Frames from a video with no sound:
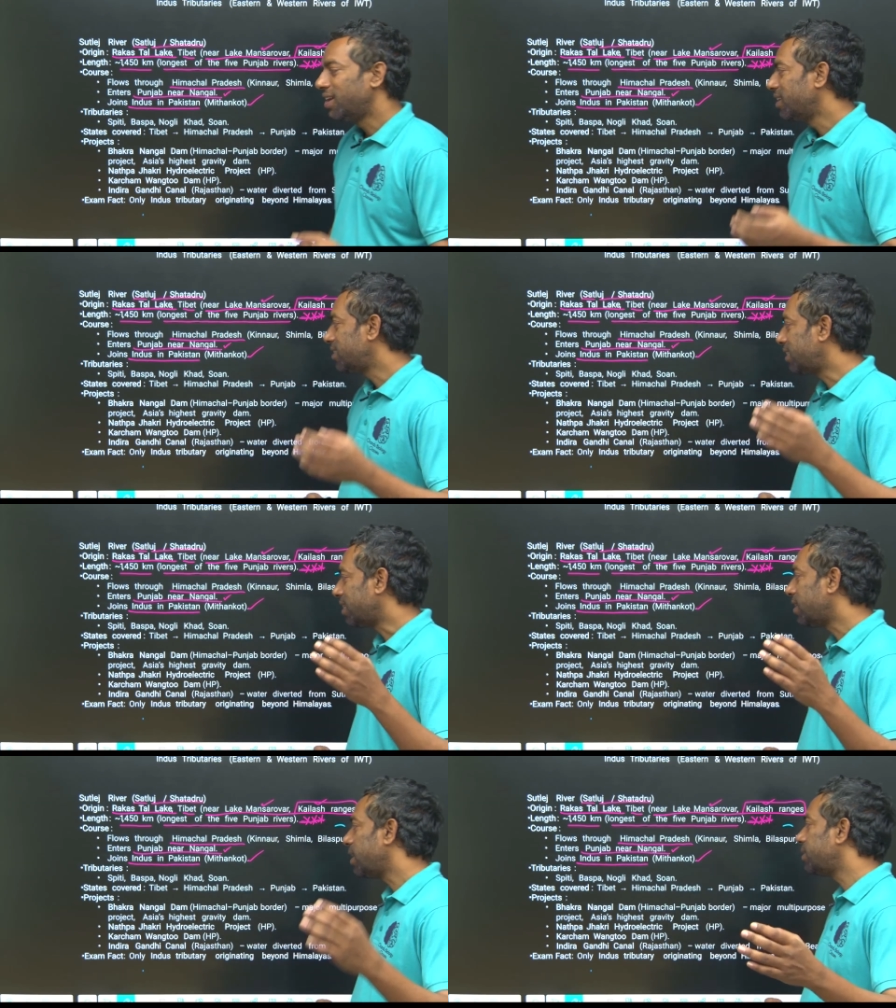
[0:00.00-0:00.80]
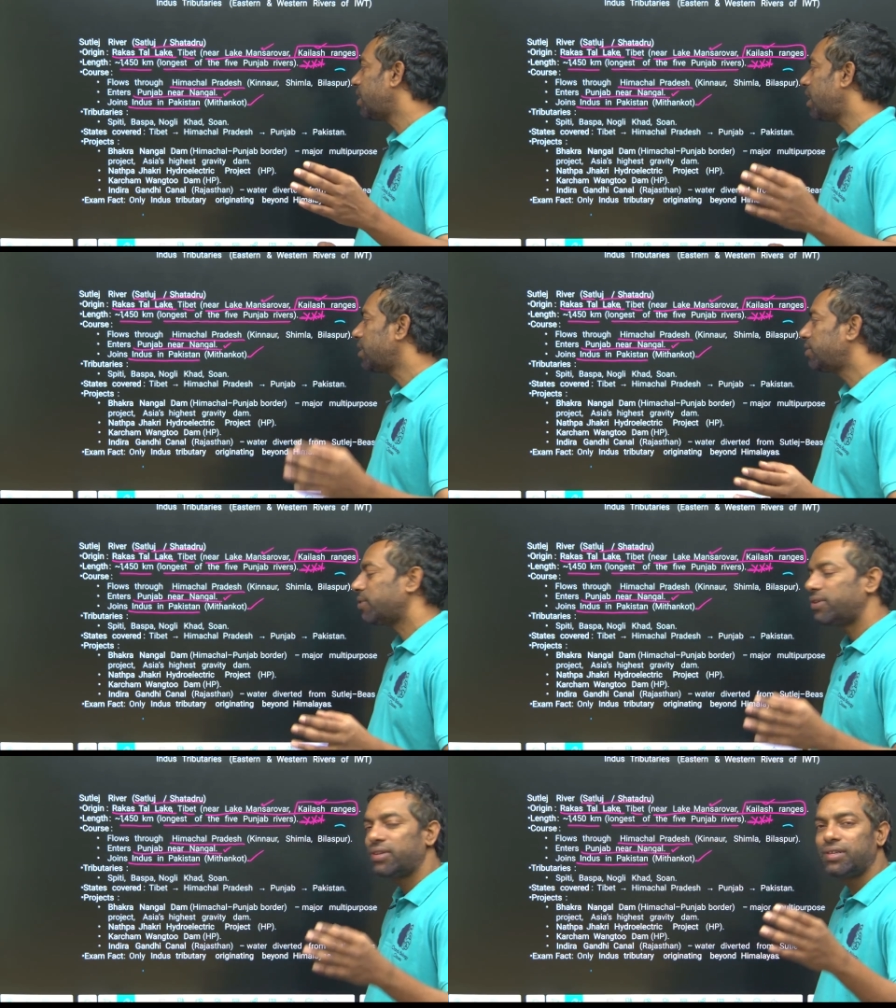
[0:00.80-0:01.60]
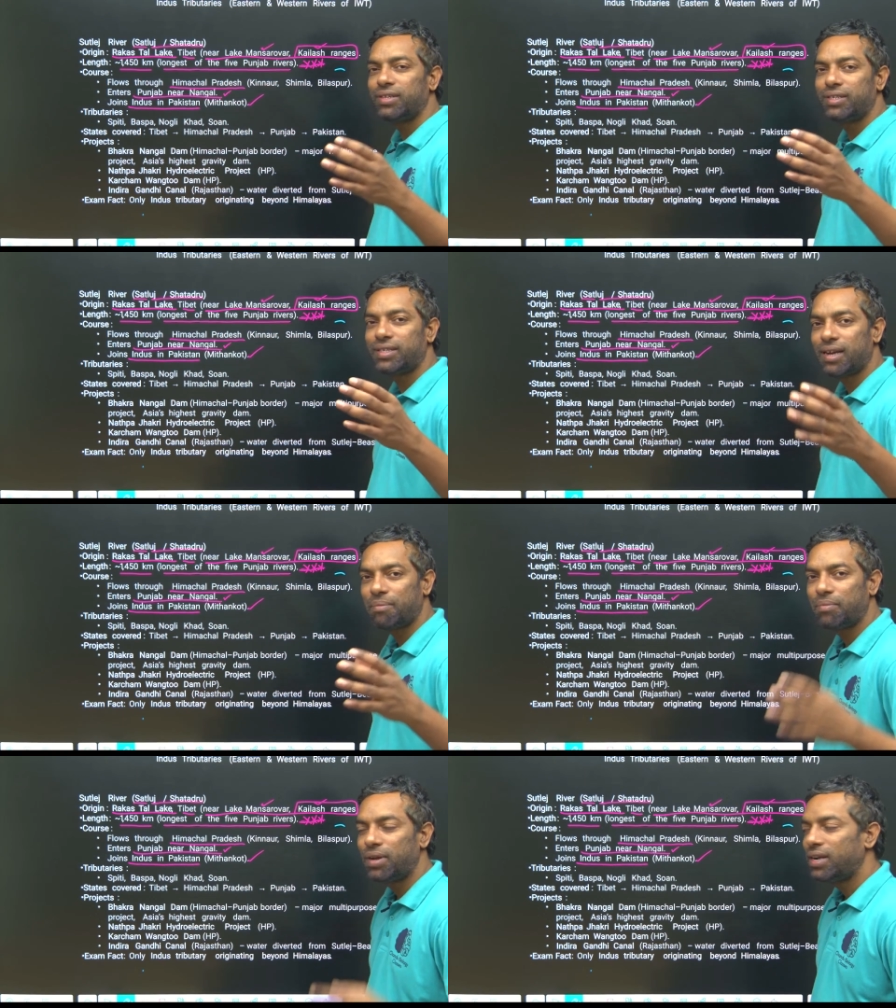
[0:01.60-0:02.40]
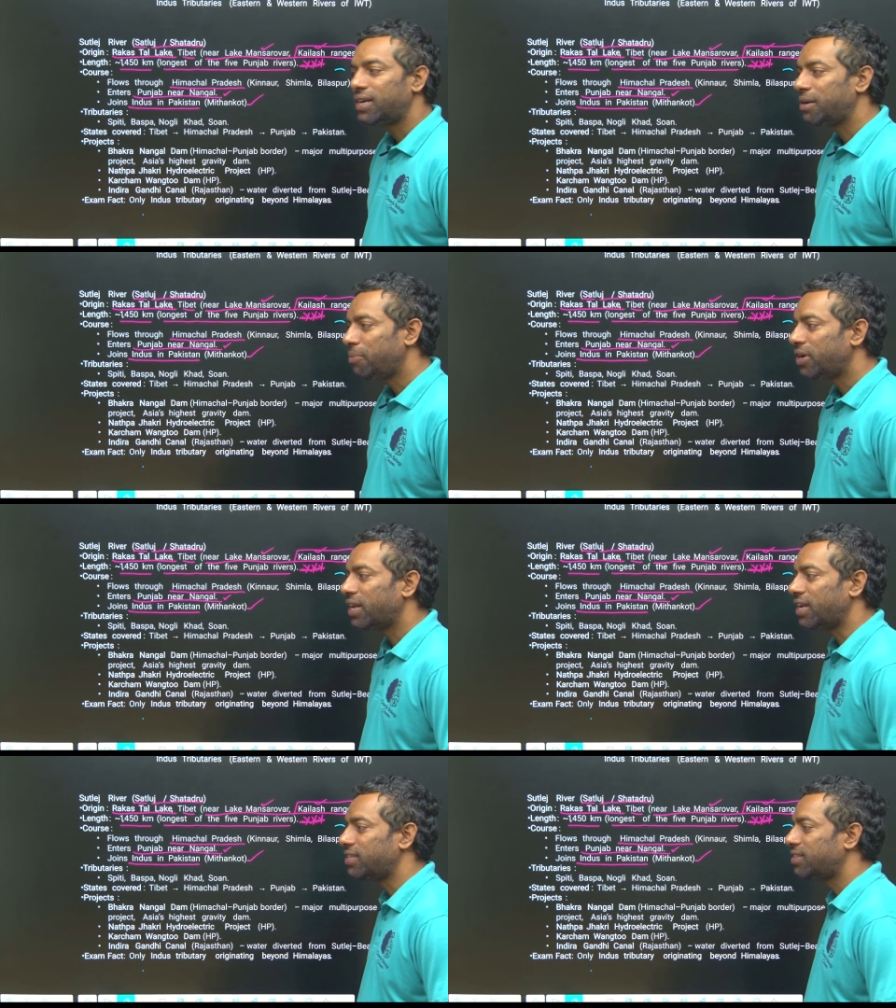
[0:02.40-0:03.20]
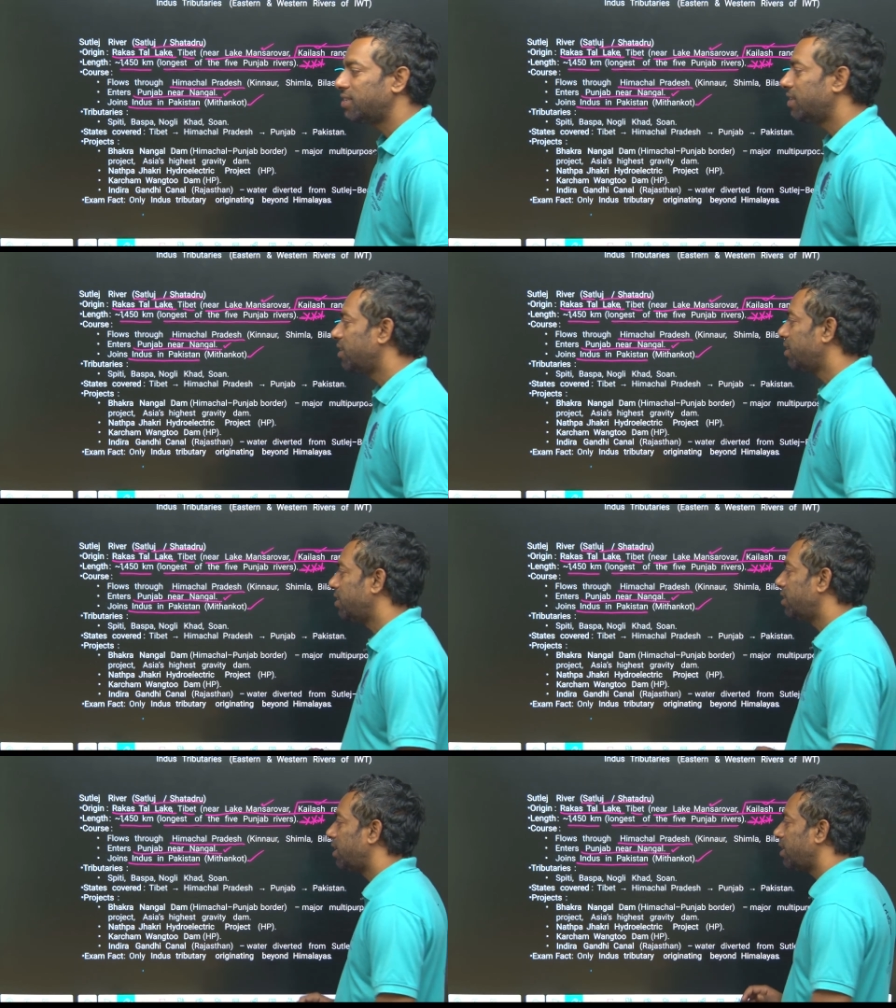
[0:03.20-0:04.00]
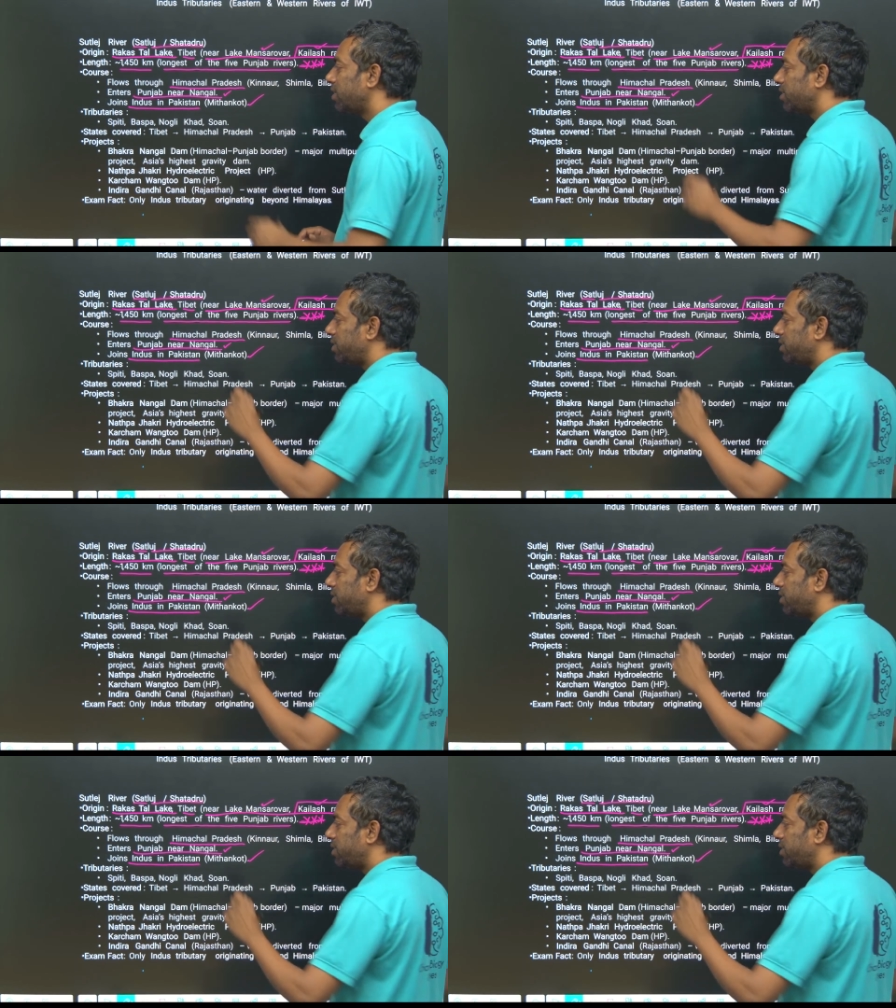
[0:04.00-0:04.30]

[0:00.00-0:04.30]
Satluj also some tributaries, that is the